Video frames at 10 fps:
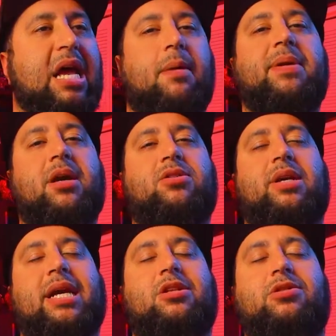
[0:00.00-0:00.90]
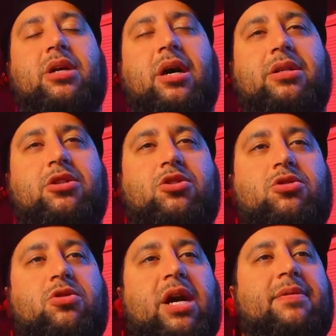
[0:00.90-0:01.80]
help me out to get those 100
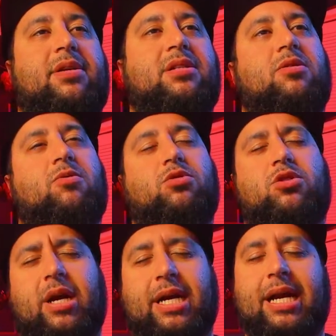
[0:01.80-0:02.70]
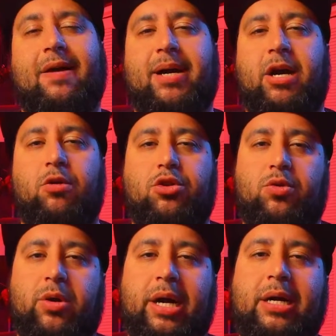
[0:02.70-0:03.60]
subscribers so I can have my own
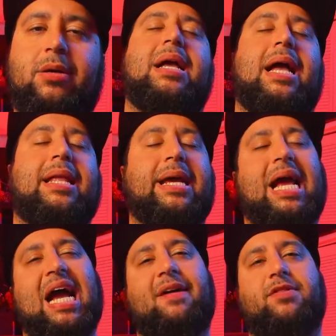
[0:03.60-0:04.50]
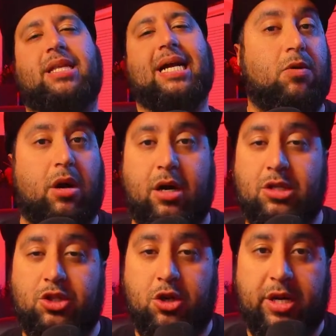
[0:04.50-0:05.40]
URL. And then after that, our
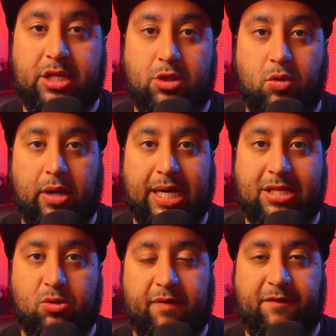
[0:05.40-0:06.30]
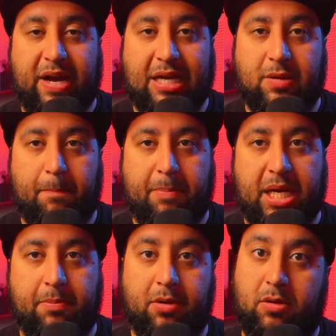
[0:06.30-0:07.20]
journey to get to 1,000
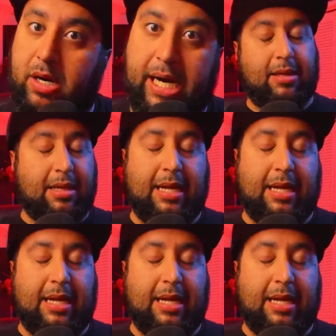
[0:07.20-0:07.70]
people, right?